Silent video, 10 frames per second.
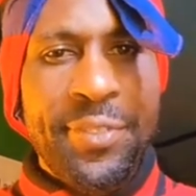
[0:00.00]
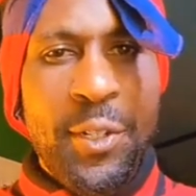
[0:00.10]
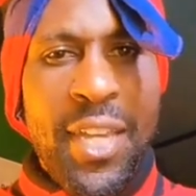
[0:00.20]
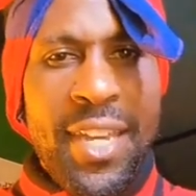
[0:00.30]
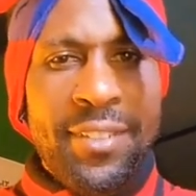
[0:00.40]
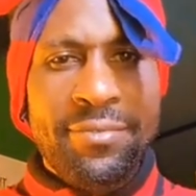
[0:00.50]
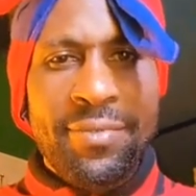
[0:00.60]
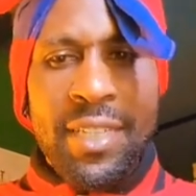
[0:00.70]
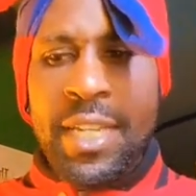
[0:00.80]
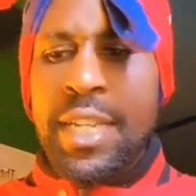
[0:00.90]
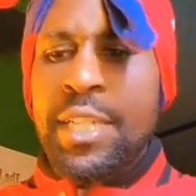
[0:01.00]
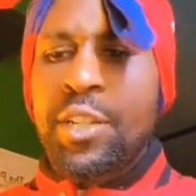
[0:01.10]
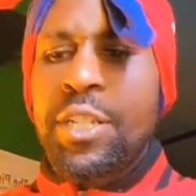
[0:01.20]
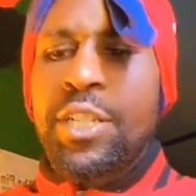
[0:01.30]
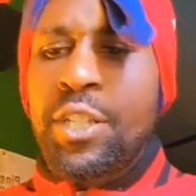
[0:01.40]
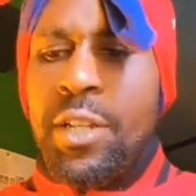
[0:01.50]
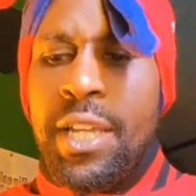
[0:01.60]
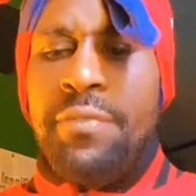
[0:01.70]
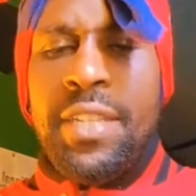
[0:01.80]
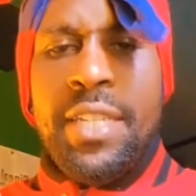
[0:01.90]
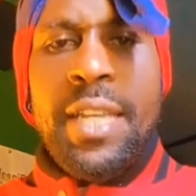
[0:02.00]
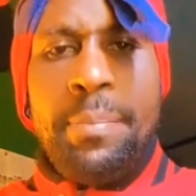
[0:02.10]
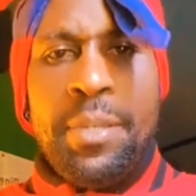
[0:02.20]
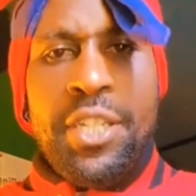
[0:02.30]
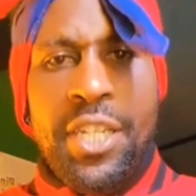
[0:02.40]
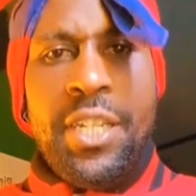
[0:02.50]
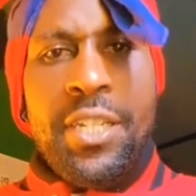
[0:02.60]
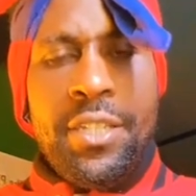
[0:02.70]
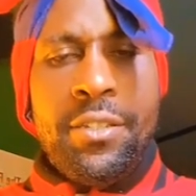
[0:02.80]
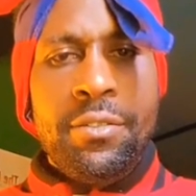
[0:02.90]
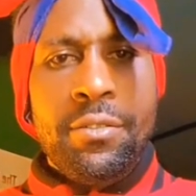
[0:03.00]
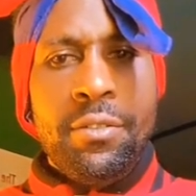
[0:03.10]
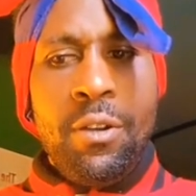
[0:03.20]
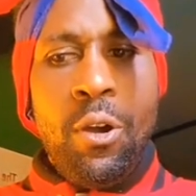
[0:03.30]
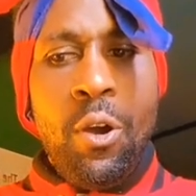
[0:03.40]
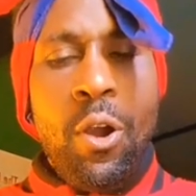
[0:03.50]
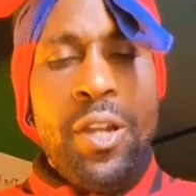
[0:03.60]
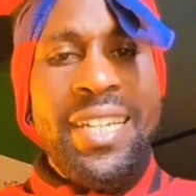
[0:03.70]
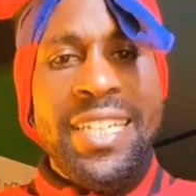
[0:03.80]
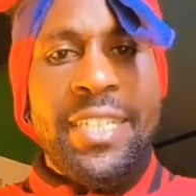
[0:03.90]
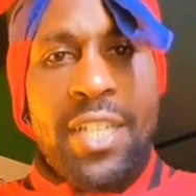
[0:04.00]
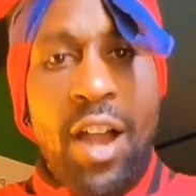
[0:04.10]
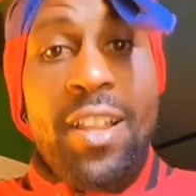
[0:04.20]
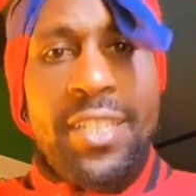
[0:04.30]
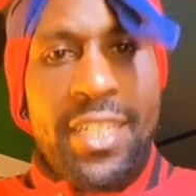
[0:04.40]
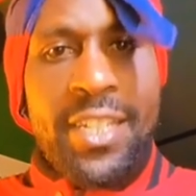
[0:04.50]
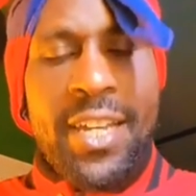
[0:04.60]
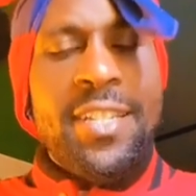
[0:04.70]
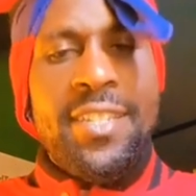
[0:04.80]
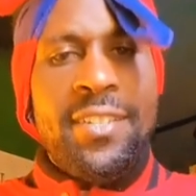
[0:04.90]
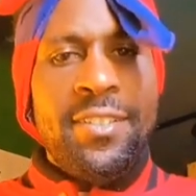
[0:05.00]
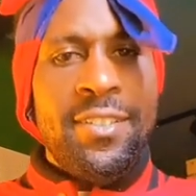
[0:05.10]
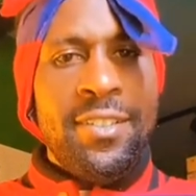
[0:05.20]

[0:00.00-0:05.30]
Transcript: Okay? So the study of these epigenes or these conditions